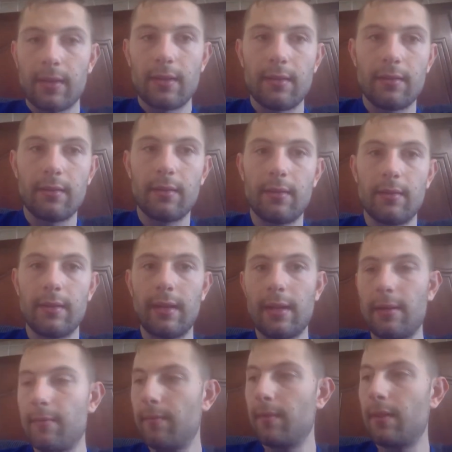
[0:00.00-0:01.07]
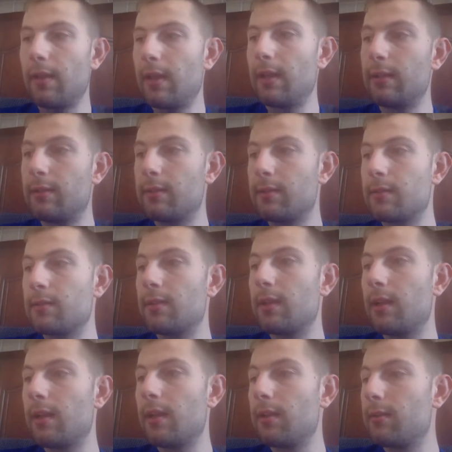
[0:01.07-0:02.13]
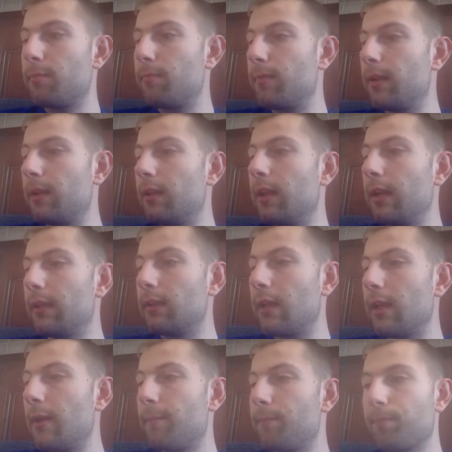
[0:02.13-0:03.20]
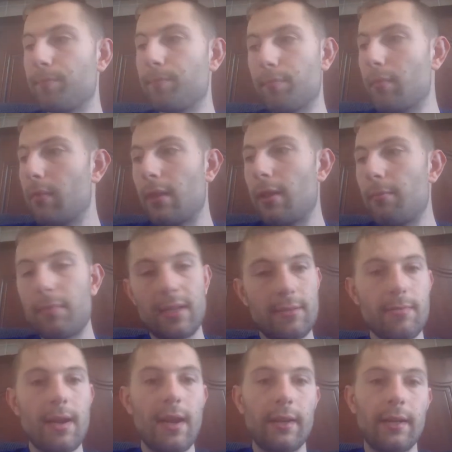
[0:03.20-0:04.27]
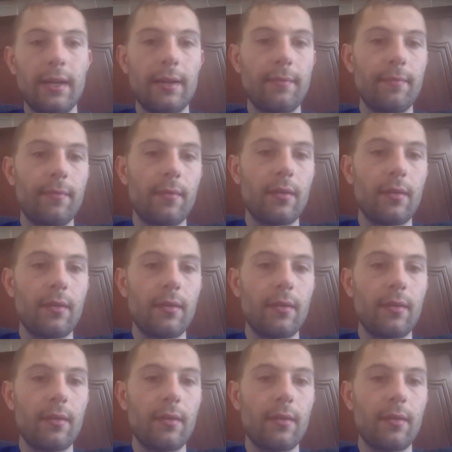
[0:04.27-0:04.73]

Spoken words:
So yeah, it's a bit like the Bismarckia.